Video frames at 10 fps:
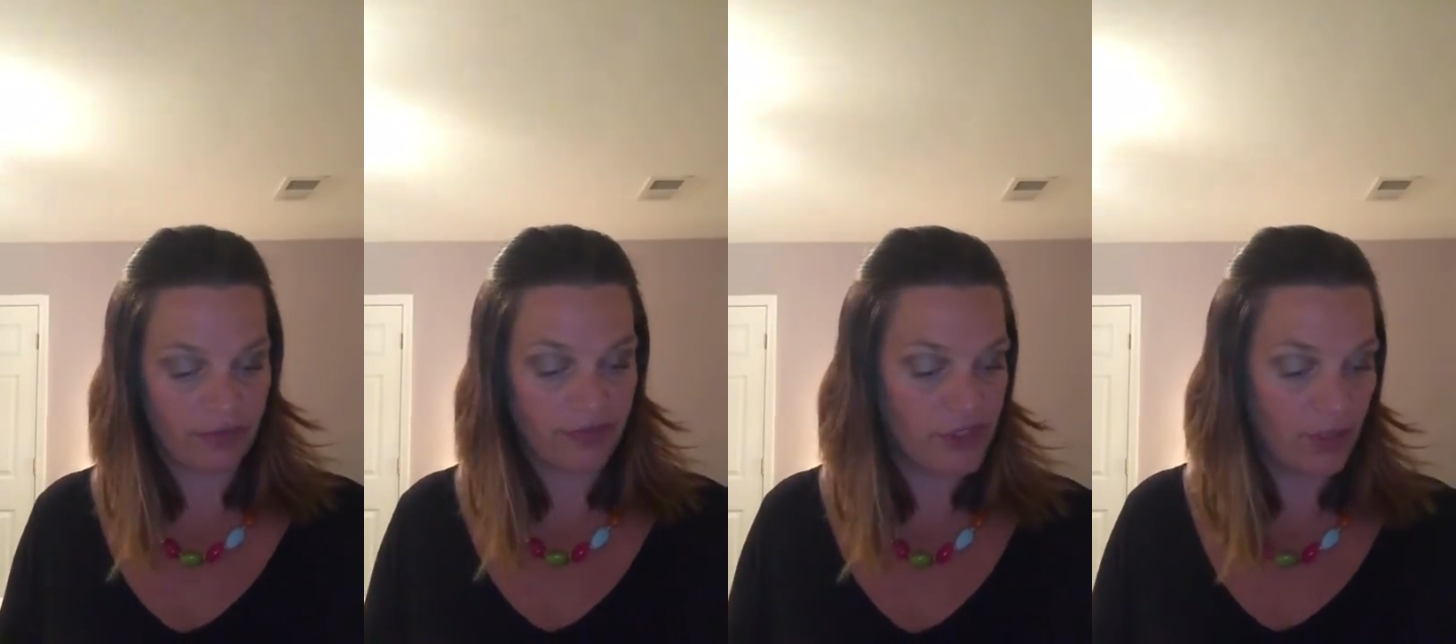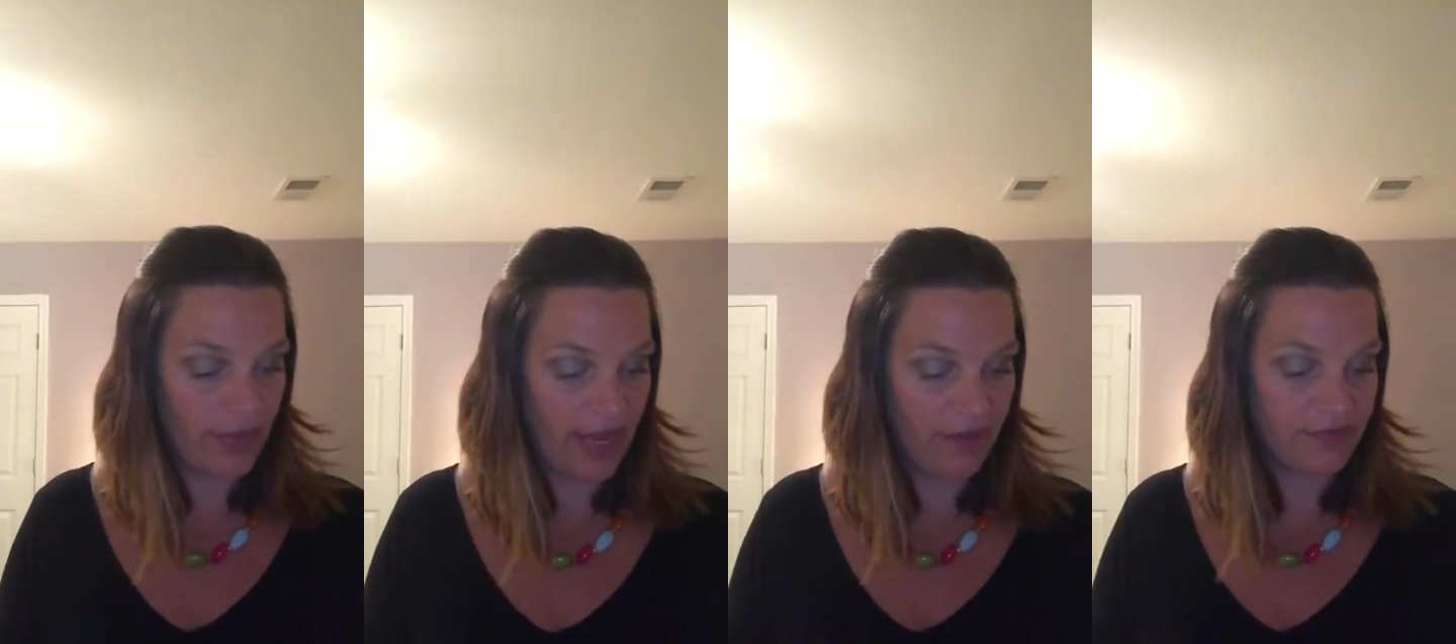If you don't
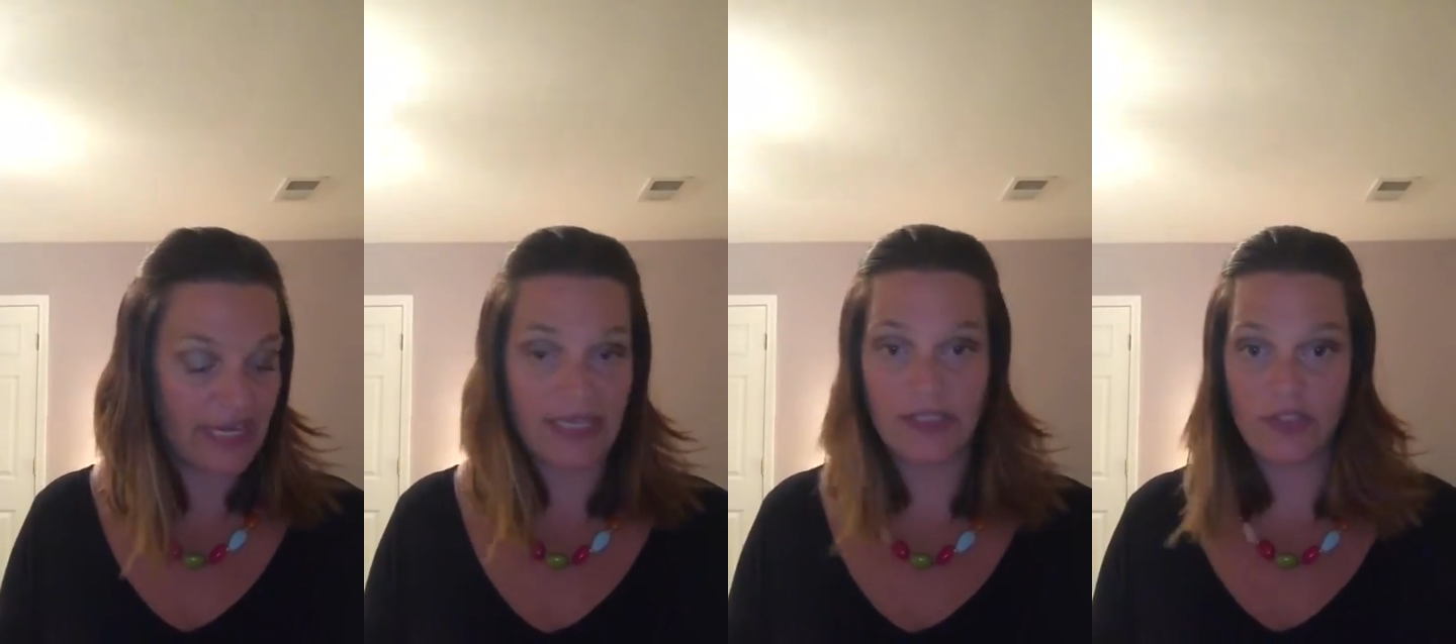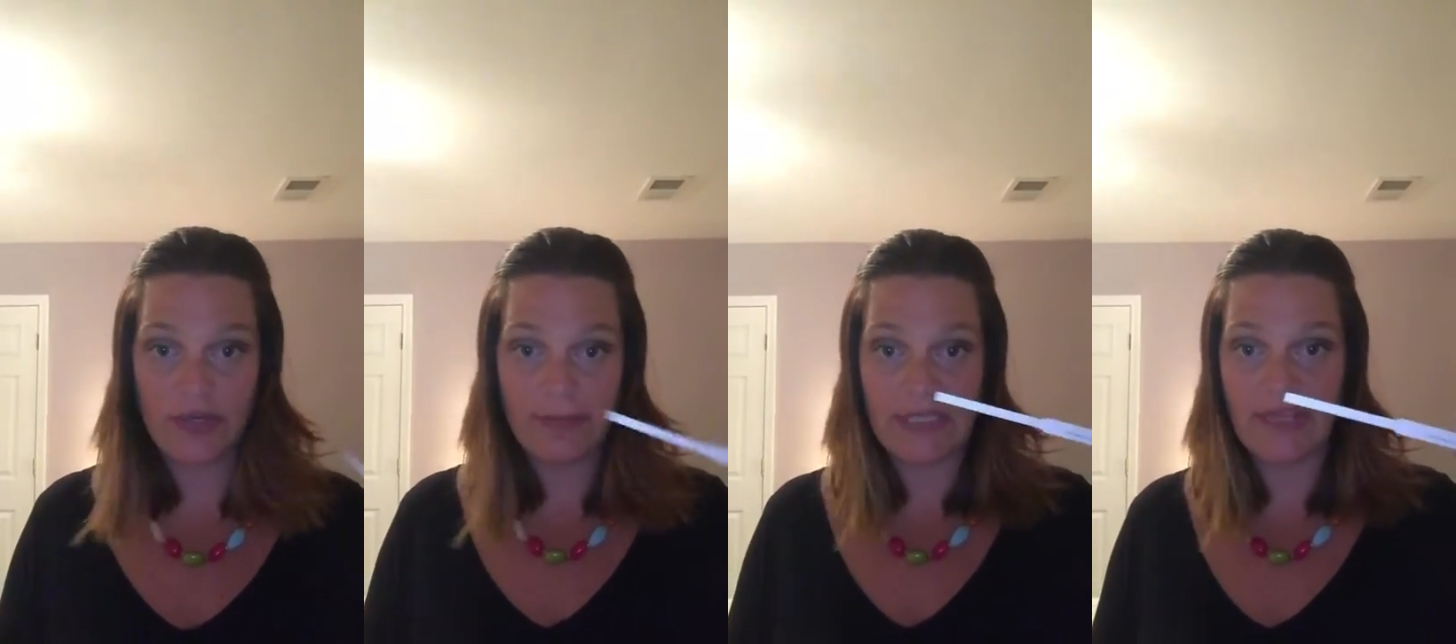have test
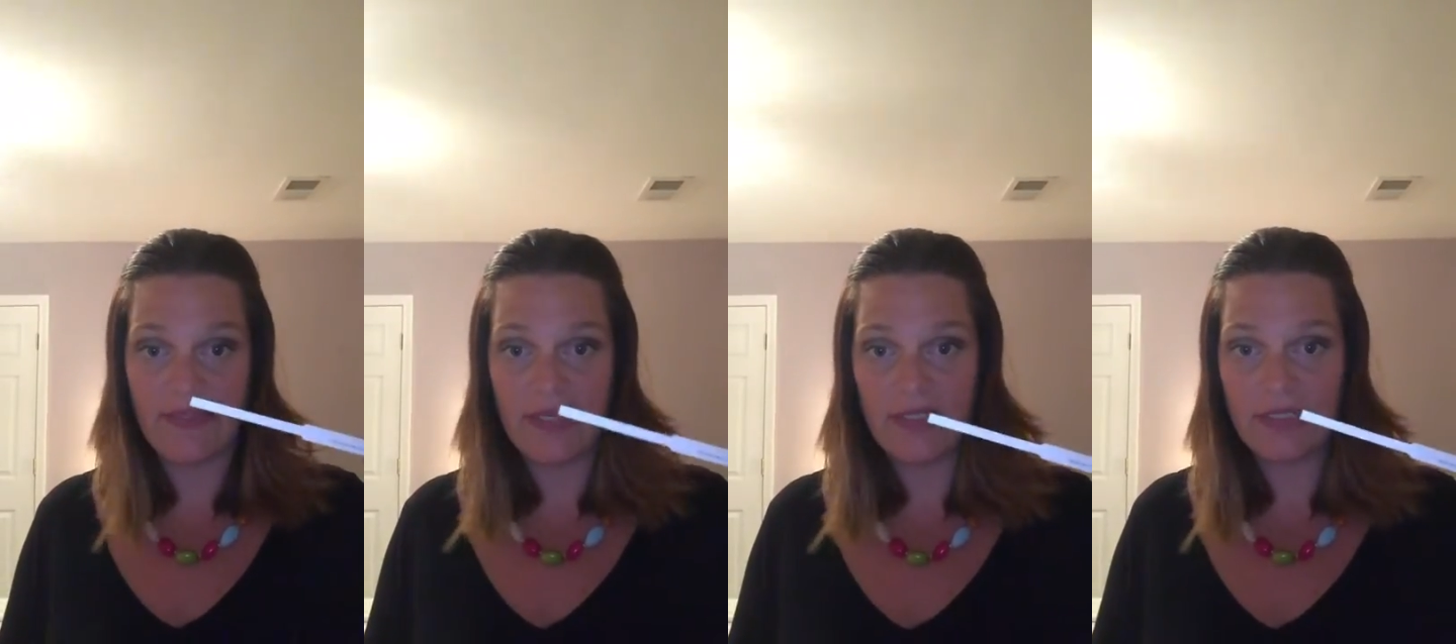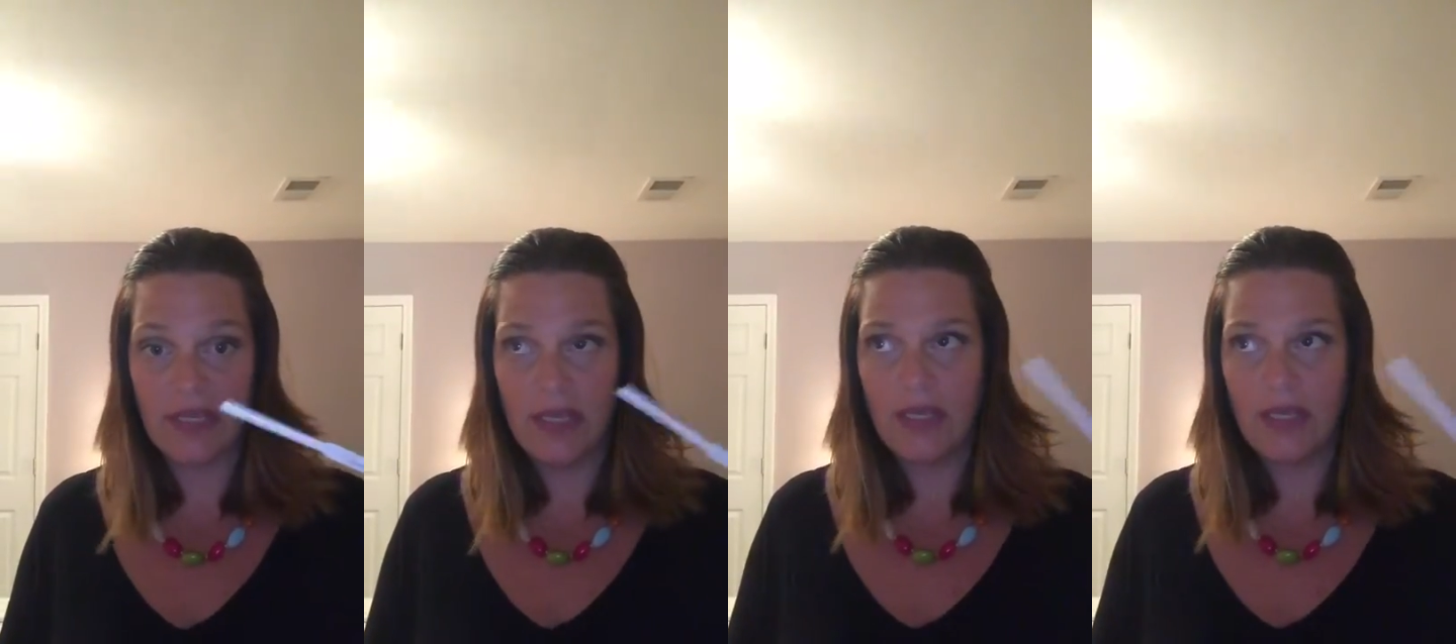strips like this,